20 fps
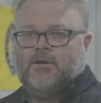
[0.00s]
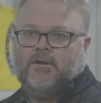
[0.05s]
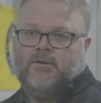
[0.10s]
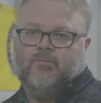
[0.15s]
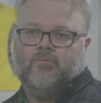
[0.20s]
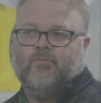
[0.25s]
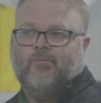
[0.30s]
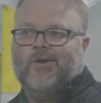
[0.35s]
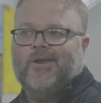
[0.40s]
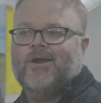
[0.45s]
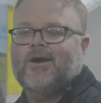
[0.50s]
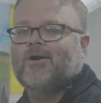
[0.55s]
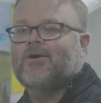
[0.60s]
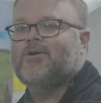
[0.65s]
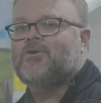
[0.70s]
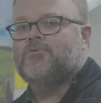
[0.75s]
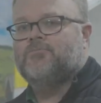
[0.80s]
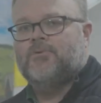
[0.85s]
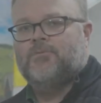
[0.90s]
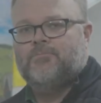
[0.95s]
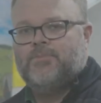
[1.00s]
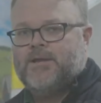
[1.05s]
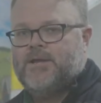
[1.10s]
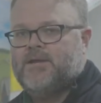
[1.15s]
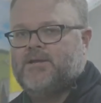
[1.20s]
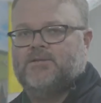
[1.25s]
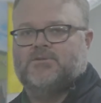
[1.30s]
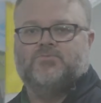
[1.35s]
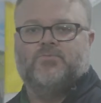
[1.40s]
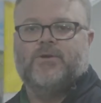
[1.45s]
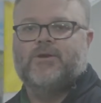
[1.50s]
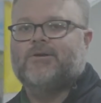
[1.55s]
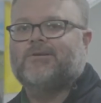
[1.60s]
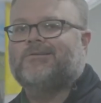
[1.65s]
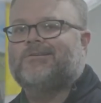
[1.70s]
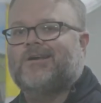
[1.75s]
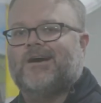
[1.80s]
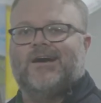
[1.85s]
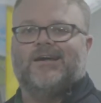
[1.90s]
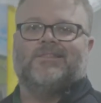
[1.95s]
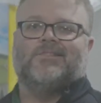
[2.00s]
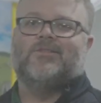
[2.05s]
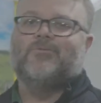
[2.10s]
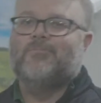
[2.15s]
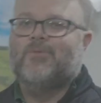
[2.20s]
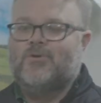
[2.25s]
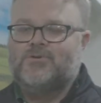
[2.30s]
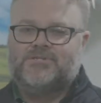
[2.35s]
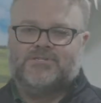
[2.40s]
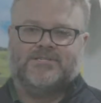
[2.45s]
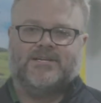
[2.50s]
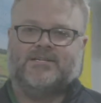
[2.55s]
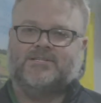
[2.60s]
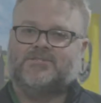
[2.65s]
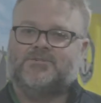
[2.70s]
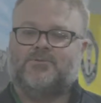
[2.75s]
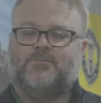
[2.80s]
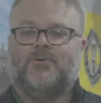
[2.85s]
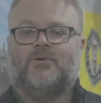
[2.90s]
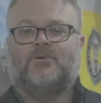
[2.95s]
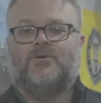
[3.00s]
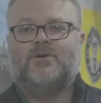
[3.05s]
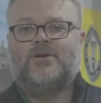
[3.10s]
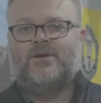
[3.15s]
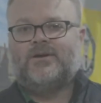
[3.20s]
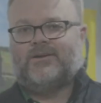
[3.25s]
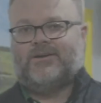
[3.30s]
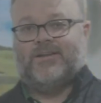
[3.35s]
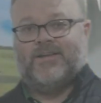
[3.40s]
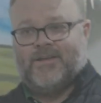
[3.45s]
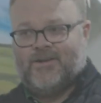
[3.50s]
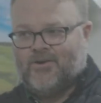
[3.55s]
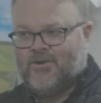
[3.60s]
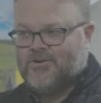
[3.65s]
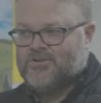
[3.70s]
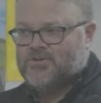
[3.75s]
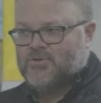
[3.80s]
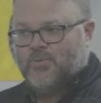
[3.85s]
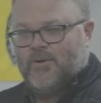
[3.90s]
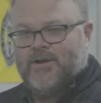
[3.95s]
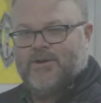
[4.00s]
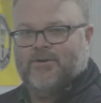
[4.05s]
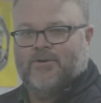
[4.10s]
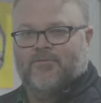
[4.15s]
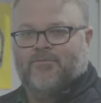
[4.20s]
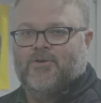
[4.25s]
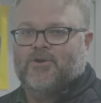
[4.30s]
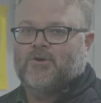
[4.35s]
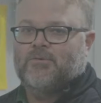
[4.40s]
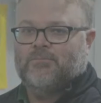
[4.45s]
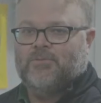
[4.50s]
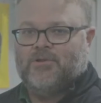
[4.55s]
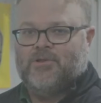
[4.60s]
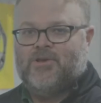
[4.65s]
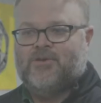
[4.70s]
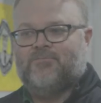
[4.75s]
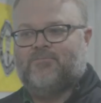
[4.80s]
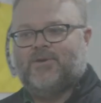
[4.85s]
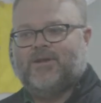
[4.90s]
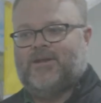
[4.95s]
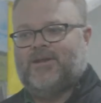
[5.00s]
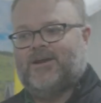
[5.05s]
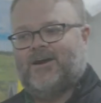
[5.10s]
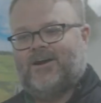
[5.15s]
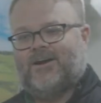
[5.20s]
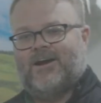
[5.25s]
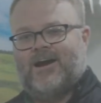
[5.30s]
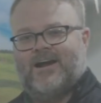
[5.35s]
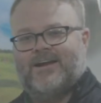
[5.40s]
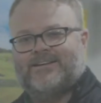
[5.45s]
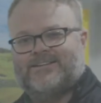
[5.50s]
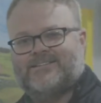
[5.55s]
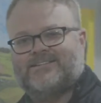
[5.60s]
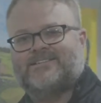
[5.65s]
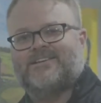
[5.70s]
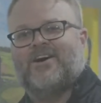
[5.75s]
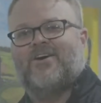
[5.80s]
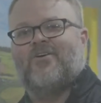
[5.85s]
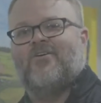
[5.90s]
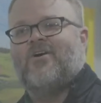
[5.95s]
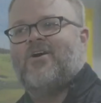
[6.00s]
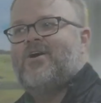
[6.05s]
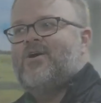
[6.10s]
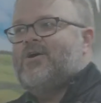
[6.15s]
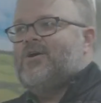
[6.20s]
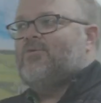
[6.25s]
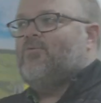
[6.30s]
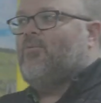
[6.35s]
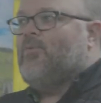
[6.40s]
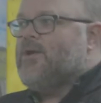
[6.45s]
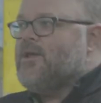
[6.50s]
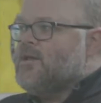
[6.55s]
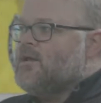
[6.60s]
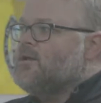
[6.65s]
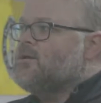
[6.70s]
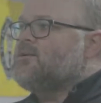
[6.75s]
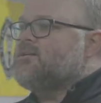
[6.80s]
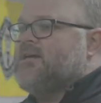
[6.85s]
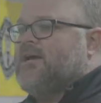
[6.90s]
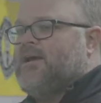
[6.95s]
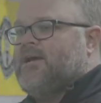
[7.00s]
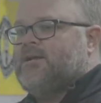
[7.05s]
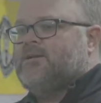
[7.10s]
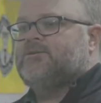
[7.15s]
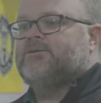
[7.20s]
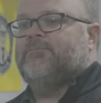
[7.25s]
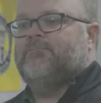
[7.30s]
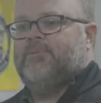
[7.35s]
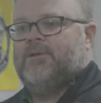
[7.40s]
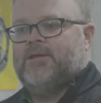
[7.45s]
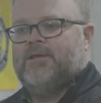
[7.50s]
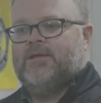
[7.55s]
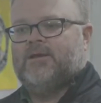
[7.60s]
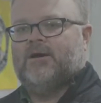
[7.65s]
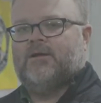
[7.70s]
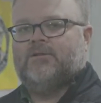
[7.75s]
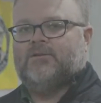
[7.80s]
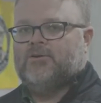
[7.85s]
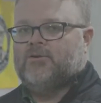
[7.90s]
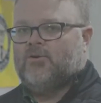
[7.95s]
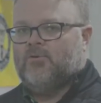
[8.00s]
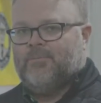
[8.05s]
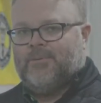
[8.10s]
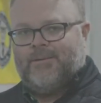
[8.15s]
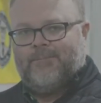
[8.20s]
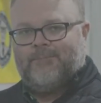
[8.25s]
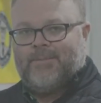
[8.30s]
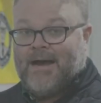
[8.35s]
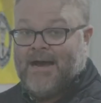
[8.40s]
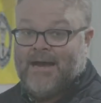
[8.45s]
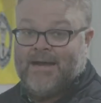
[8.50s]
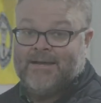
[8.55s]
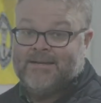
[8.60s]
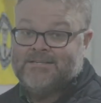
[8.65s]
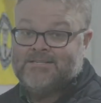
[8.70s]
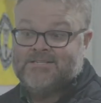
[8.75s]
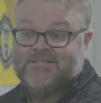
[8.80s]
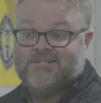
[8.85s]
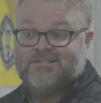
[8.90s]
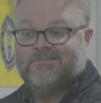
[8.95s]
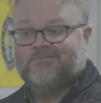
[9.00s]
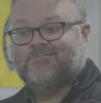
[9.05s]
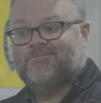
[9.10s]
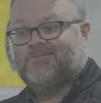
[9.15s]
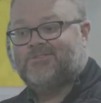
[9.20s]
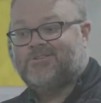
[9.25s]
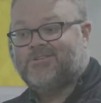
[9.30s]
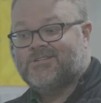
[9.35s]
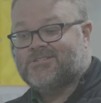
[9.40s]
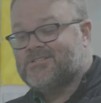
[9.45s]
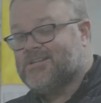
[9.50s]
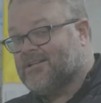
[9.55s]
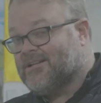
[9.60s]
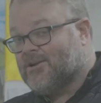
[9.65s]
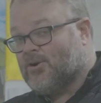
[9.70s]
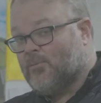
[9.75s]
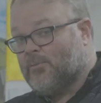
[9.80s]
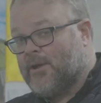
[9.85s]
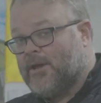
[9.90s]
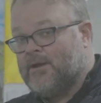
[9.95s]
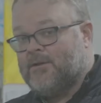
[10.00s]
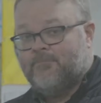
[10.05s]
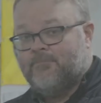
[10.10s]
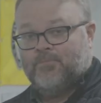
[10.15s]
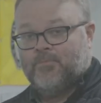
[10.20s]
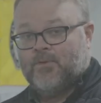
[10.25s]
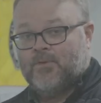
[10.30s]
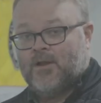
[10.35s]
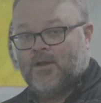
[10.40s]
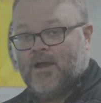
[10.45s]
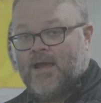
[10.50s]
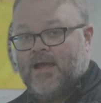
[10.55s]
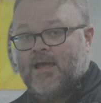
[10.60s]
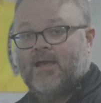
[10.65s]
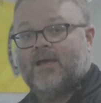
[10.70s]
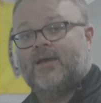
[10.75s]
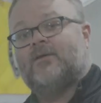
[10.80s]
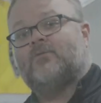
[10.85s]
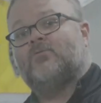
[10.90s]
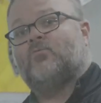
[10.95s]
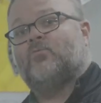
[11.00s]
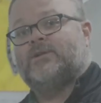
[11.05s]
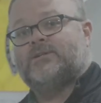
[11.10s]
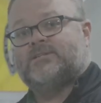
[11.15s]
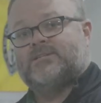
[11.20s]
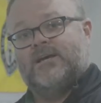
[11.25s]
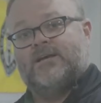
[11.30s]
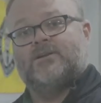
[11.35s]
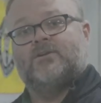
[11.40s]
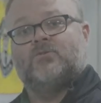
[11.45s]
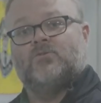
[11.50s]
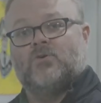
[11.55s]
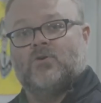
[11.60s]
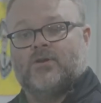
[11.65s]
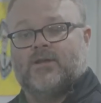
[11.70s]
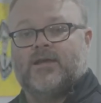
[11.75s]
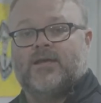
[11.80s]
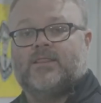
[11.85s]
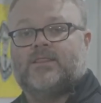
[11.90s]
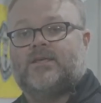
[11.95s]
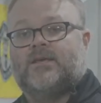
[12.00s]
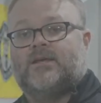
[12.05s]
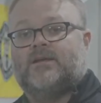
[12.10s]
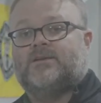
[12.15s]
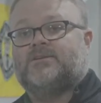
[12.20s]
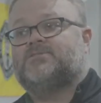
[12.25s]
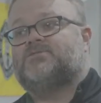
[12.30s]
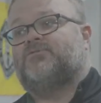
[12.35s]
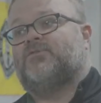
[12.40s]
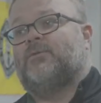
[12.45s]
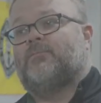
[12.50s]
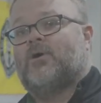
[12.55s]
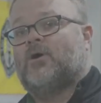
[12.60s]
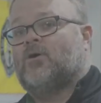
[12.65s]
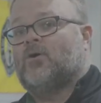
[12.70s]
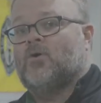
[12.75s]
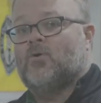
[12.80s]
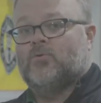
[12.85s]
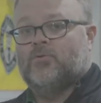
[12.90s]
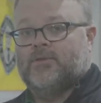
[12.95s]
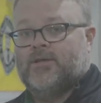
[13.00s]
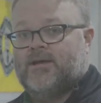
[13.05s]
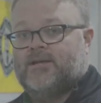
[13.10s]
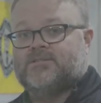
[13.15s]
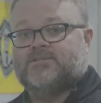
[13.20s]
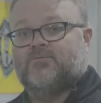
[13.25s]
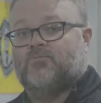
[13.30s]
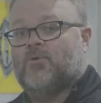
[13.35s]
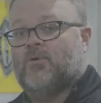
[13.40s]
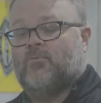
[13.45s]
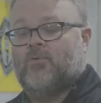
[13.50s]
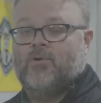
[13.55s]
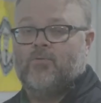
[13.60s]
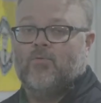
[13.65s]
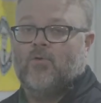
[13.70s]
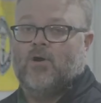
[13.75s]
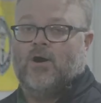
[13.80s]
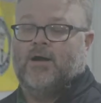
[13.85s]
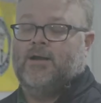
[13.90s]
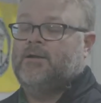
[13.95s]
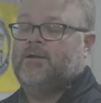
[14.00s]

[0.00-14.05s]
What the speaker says: we are human beings. We are not the most sensible. Get on Twitter if you don't believe me. All right, so we tend to be a little bit biased. Just a little bit, and we tend to look at things from our own lens and what we want,